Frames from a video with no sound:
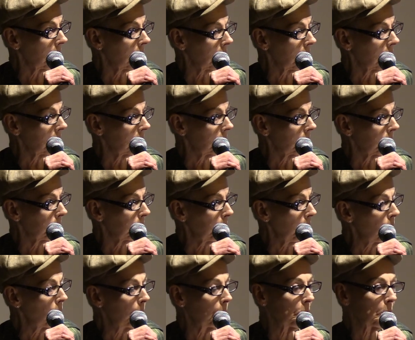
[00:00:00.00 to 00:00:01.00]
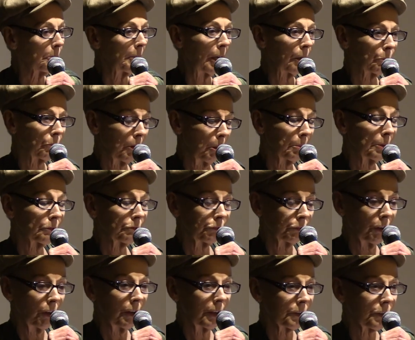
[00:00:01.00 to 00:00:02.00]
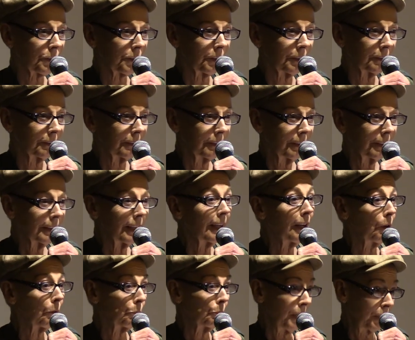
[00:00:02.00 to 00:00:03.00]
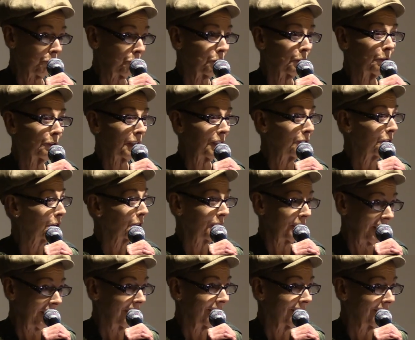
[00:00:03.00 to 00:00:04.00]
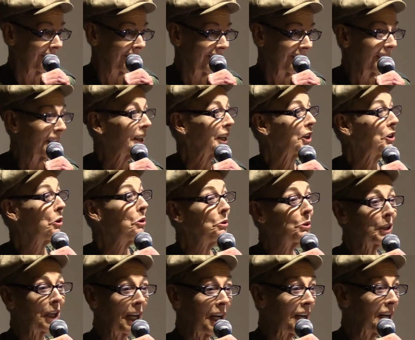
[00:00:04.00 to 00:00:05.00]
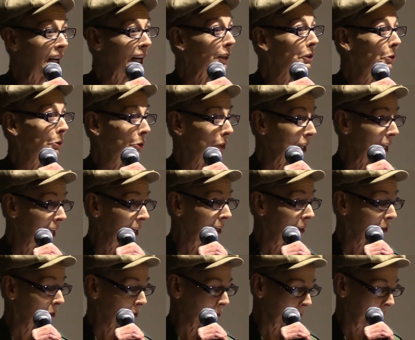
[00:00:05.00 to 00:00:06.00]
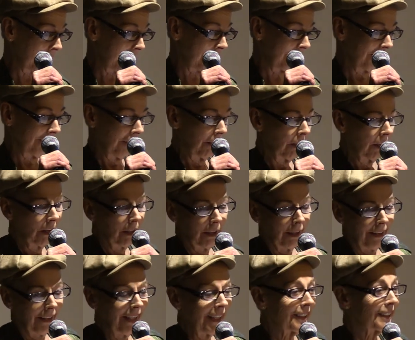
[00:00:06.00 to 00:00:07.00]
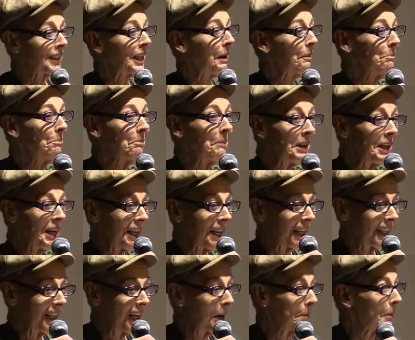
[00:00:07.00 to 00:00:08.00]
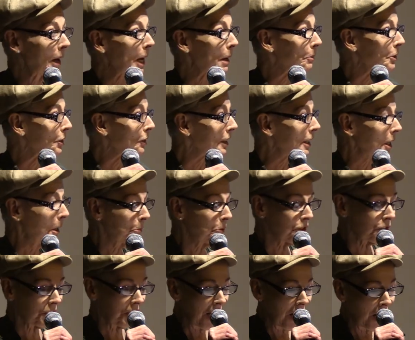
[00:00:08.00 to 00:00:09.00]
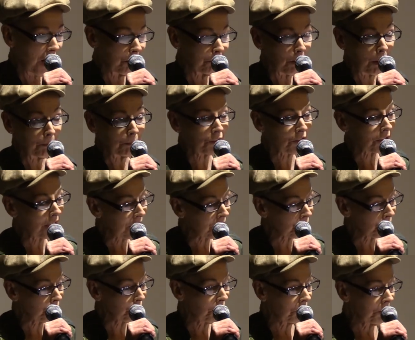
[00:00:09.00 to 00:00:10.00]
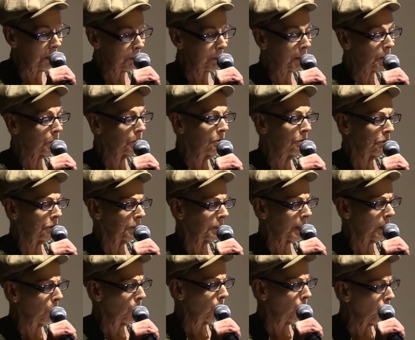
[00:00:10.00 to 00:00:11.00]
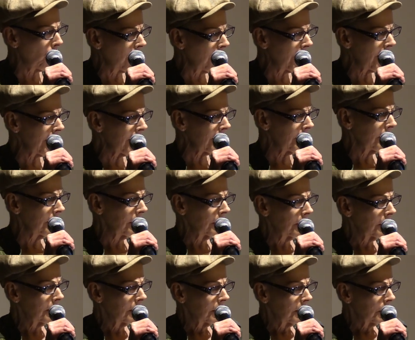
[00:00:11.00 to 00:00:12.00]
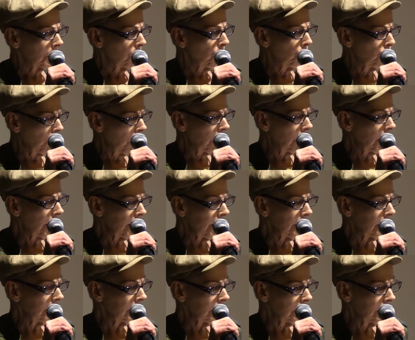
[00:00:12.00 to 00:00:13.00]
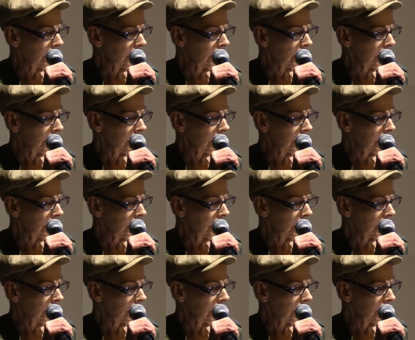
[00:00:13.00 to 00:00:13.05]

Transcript: uh, poems about Robert Frost. how retro can you get? And who and who cares, right? Except me. I'm absolutely I'm obsessed with him. I couldn't figure out why, why,